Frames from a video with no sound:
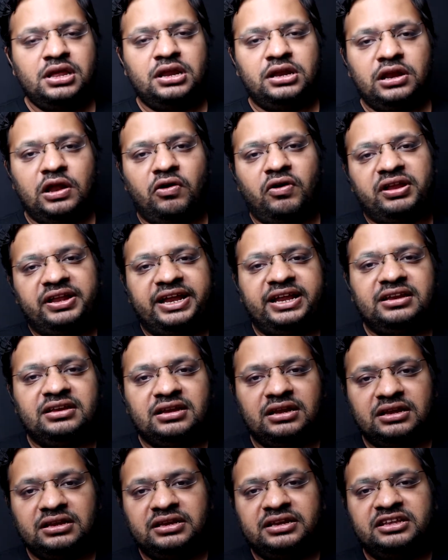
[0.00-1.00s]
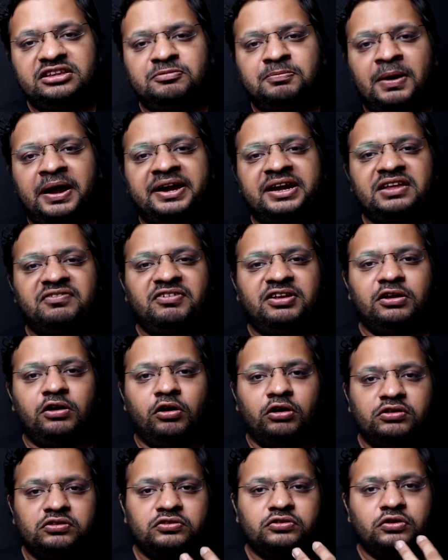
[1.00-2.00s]
Now again, this party will
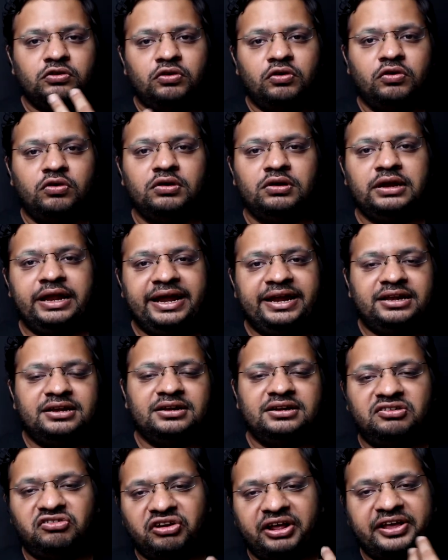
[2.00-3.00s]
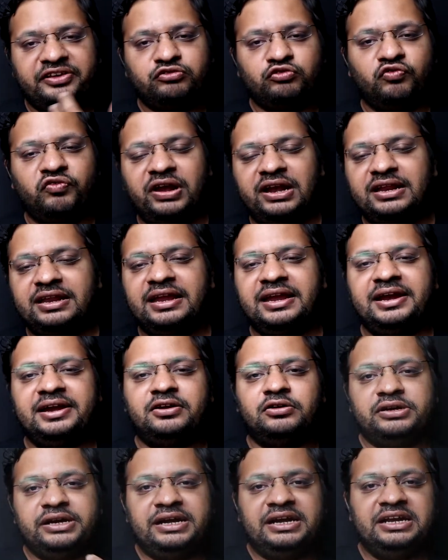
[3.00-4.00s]
also like tries to validate
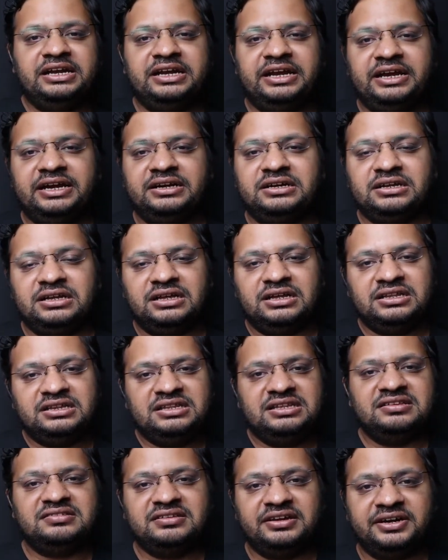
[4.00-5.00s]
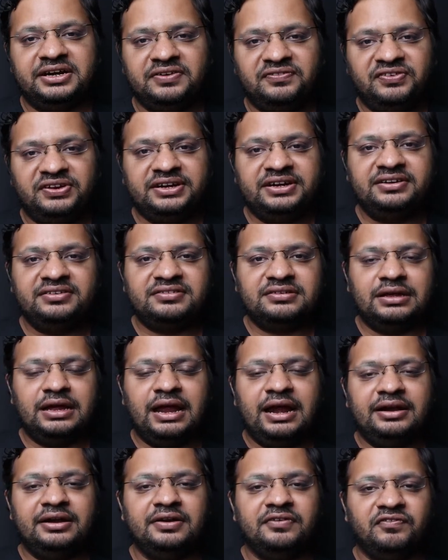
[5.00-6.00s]
authenticate uh, these certificates,
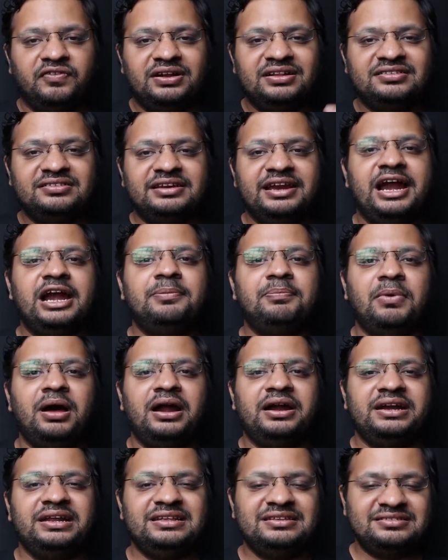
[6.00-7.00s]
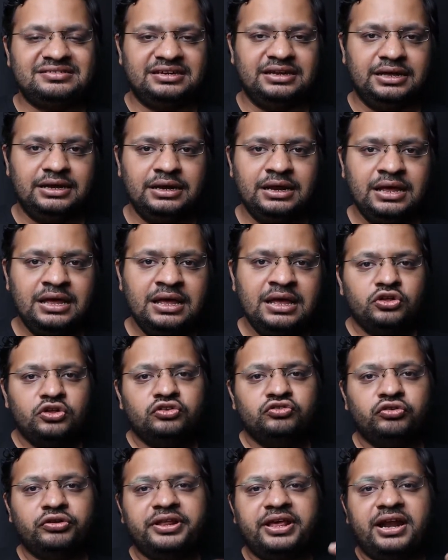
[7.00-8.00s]
and once that part is done,
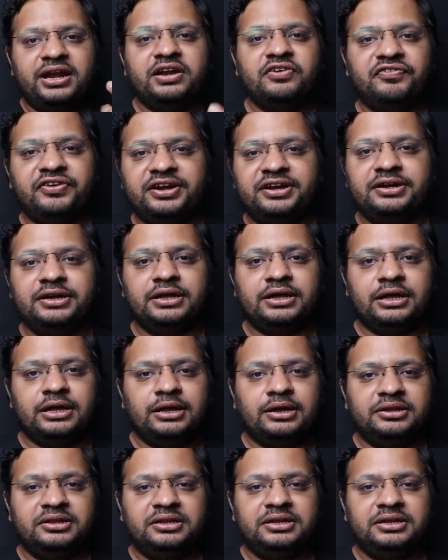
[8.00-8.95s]
so there are different uh,